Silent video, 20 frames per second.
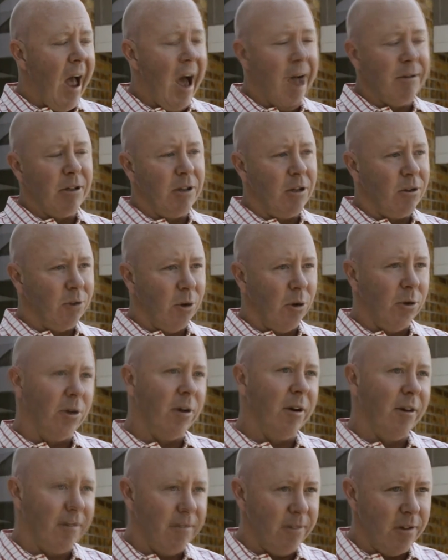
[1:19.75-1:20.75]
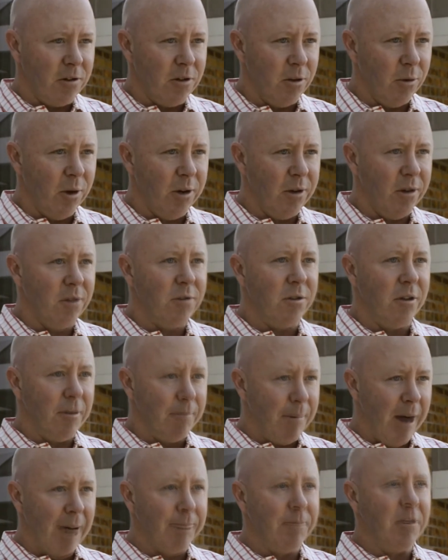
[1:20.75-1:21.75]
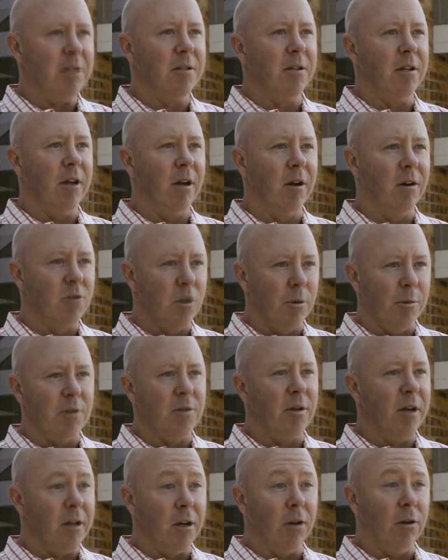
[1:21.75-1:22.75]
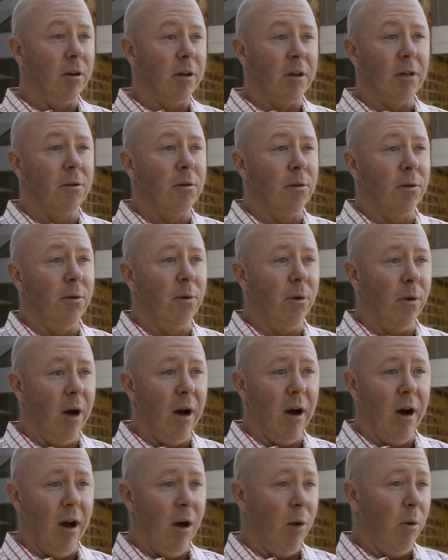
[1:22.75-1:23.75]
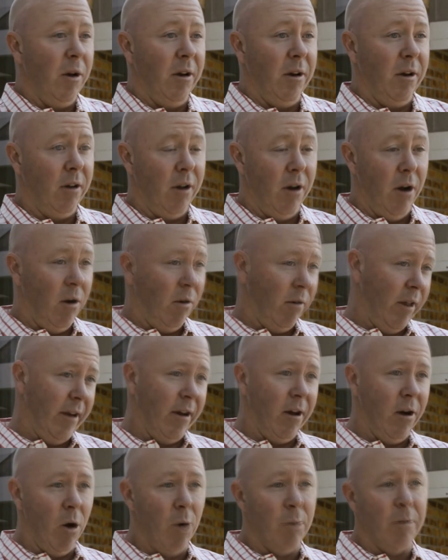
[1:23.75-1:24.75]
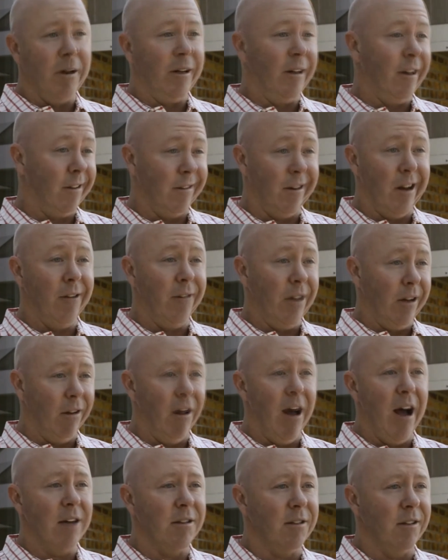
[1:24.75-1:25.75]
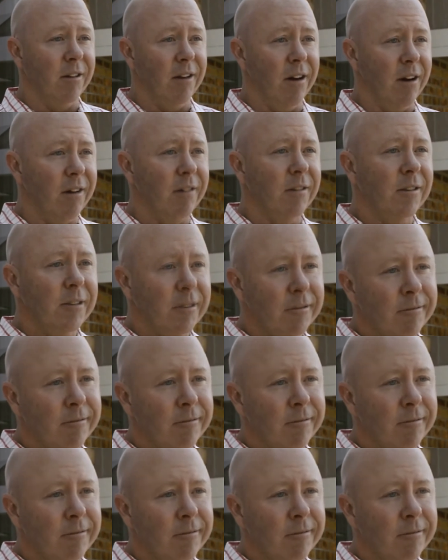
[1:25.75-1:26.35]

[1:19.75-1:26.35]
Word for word: having these older inefficient windows and you pop these in here, it's almost like you're looking through uh, a window, you know, like an opening that doesn't have any glass in there.